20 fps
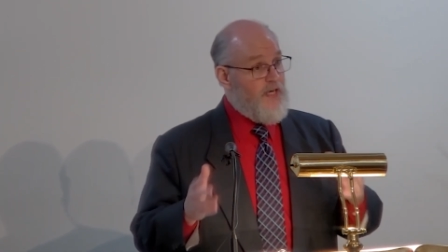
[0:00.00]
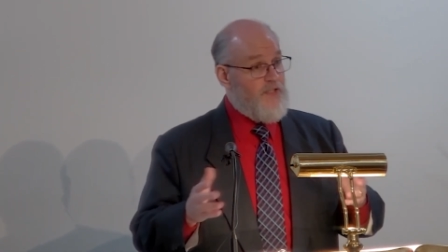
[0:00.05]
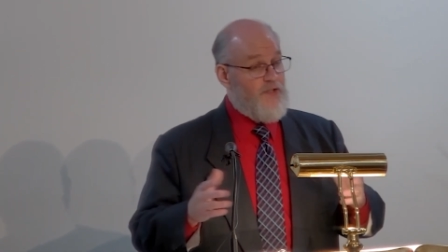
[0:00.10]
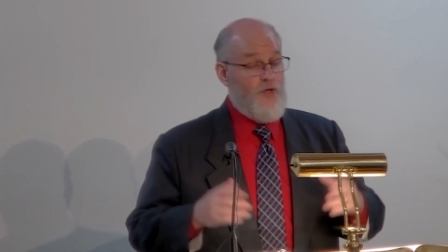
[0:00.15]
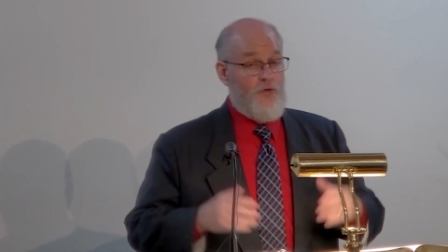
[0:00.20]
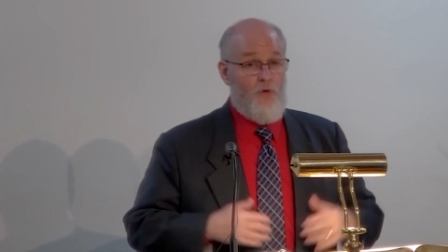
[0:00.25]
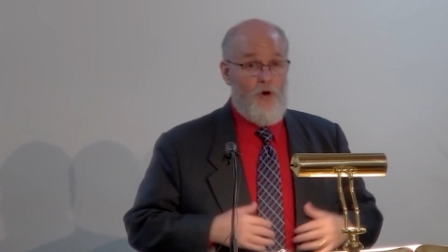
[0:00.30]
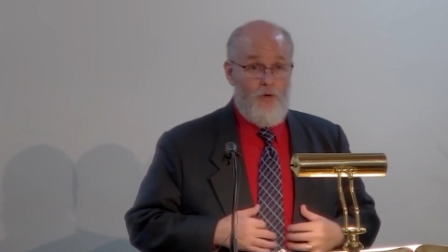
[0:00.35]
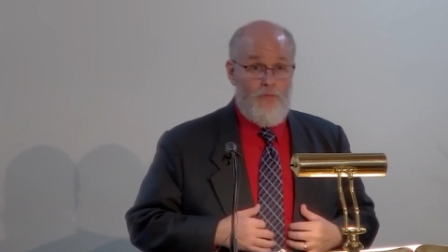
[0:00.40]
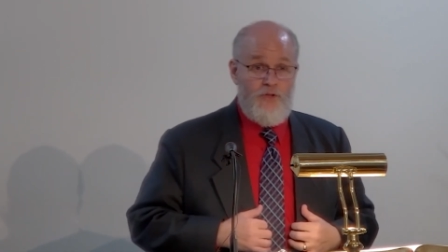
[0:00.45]

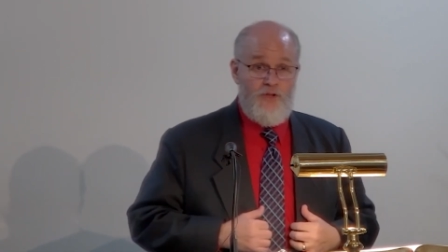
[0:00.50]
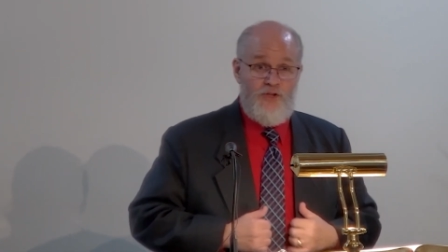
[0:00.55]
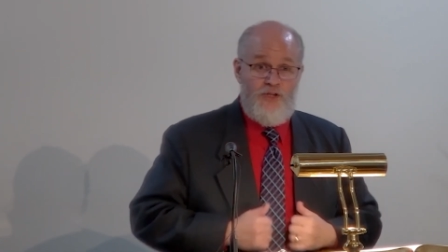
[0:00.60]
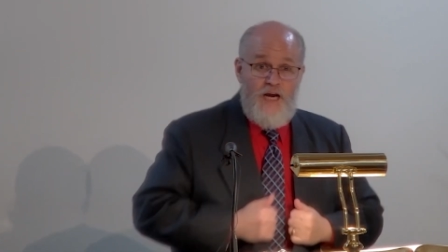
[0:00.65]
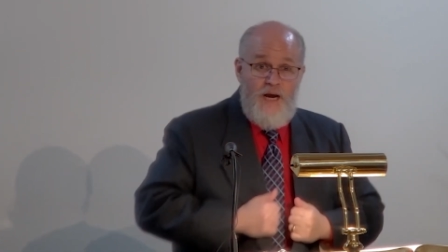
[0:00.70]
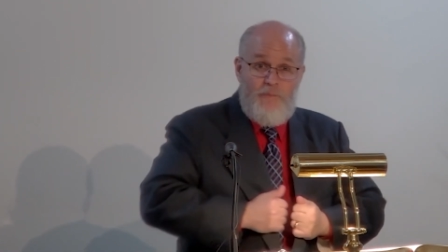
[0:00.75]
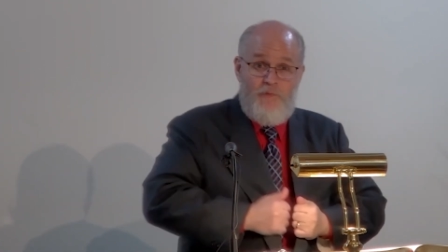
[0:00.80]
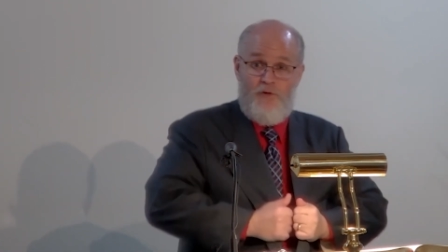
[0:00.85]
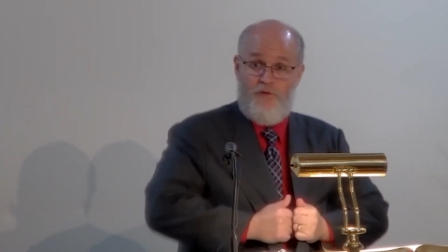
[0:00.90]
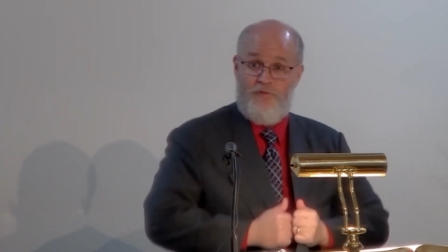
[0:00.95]
says in Romans
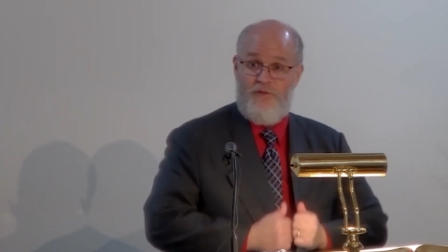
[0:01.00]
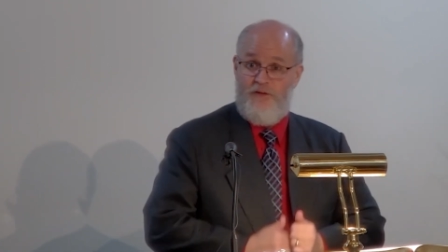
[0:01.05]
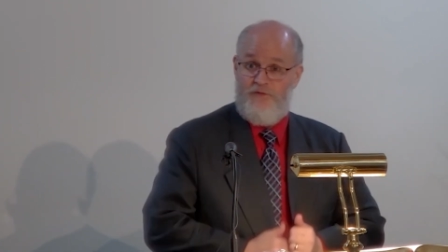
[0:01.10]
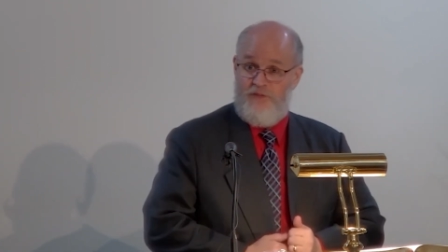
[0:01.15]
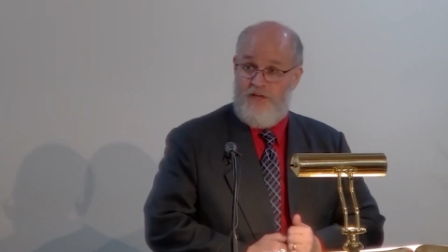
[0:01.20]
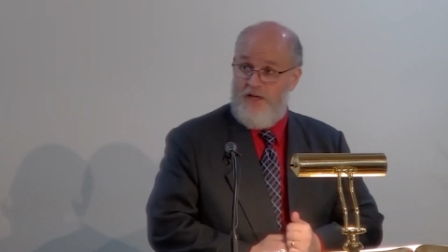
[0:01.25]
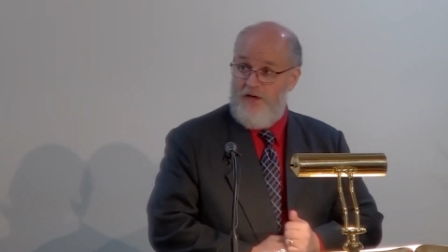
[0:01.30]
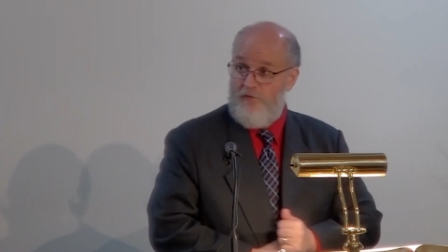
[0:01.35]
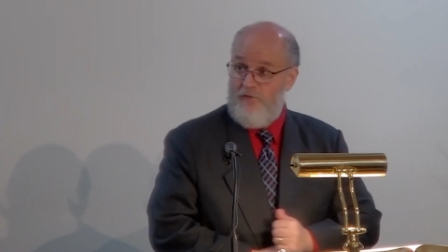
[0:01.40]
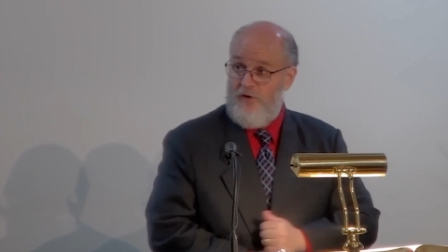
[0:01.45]
chapter
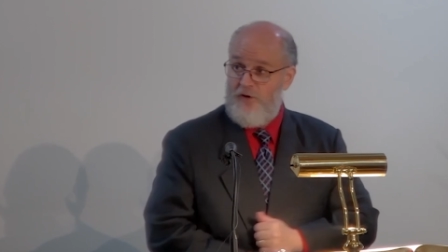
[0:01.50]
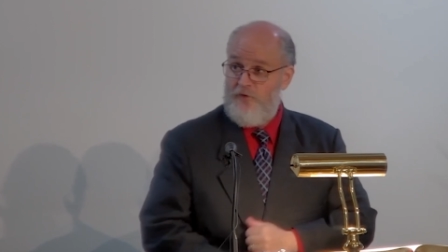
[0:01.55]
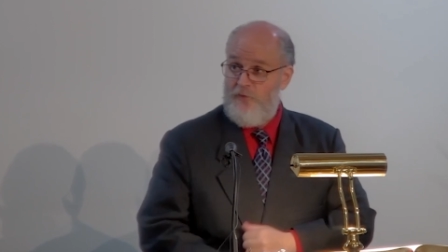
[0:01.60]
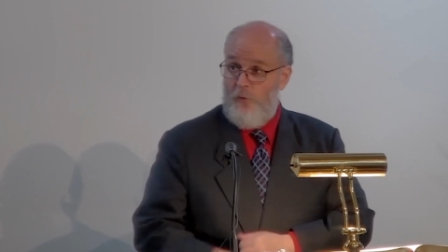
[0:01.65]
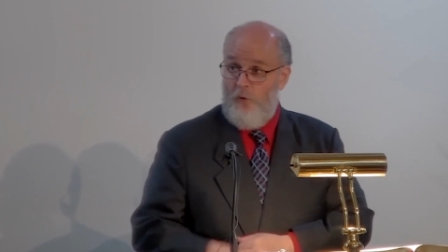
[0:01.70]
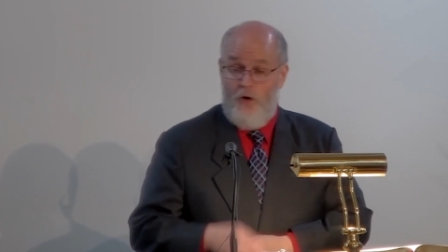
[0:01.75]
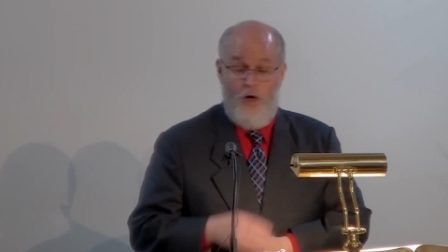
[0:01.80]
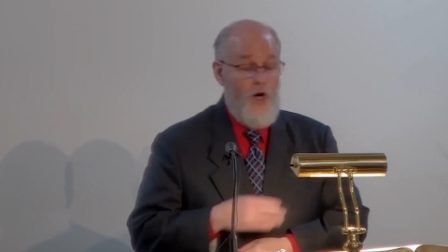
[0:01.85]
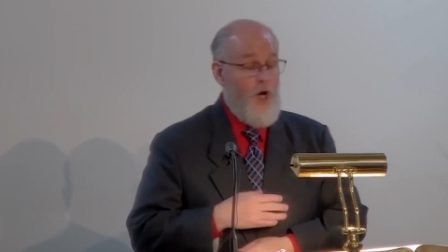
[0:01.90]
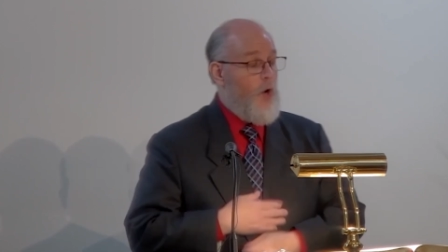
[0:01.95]
15 and verse
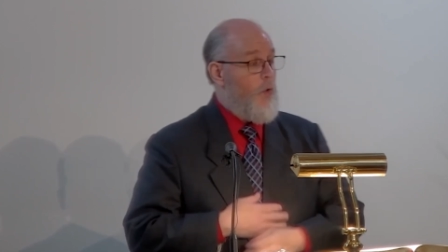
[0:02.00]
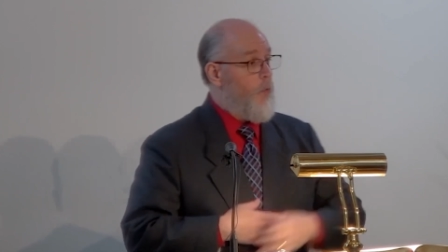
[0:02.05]
4